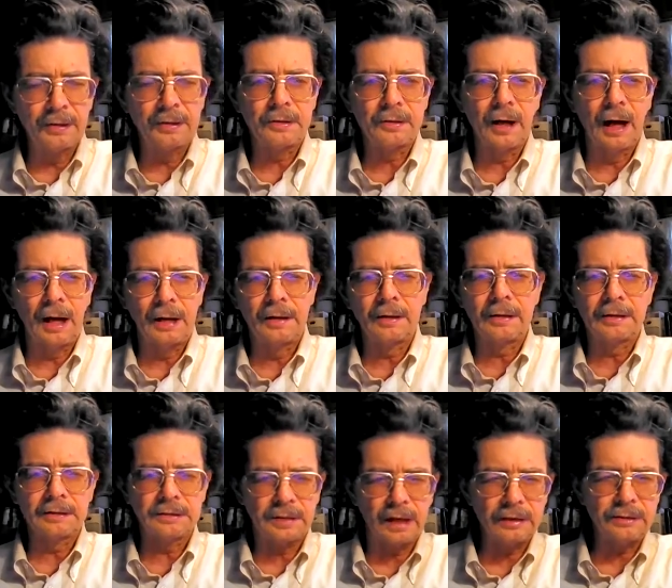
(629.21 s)
or trying to
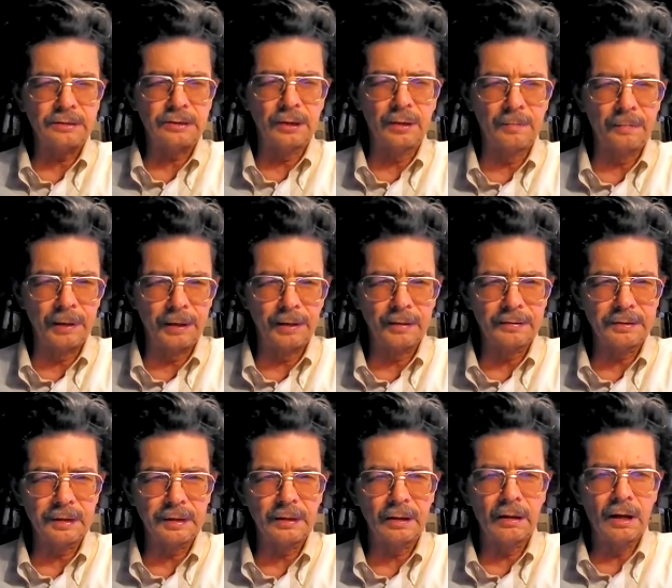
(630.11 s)
set your
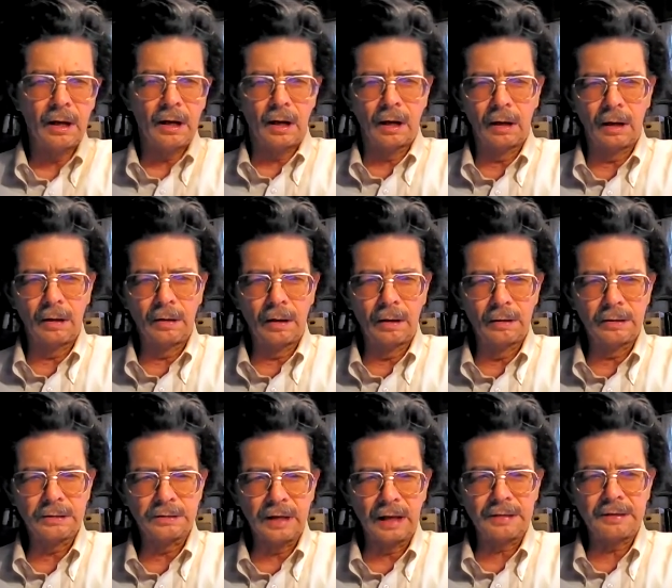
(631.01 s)
ability, or
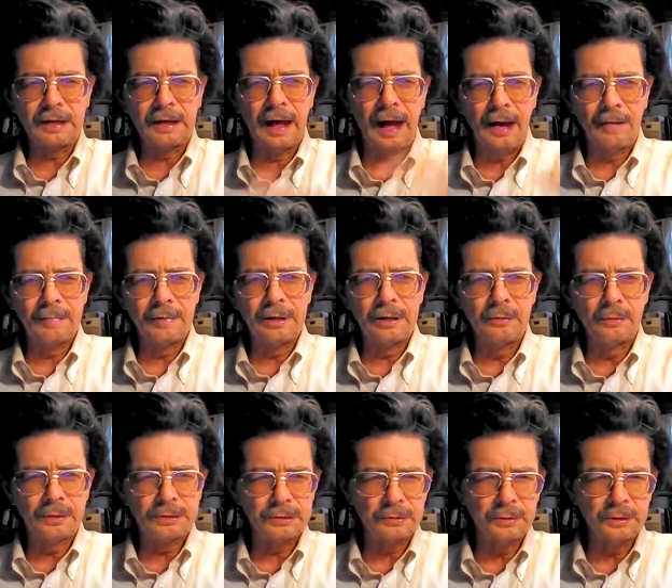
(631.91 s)
set the avenue
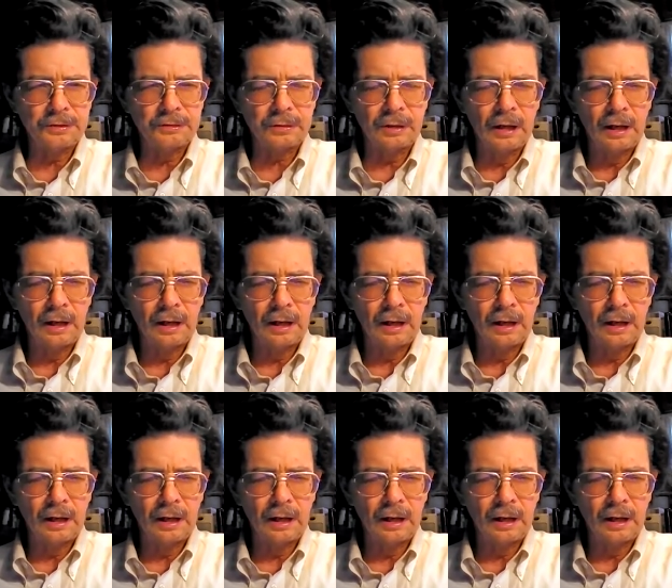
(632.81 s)
what you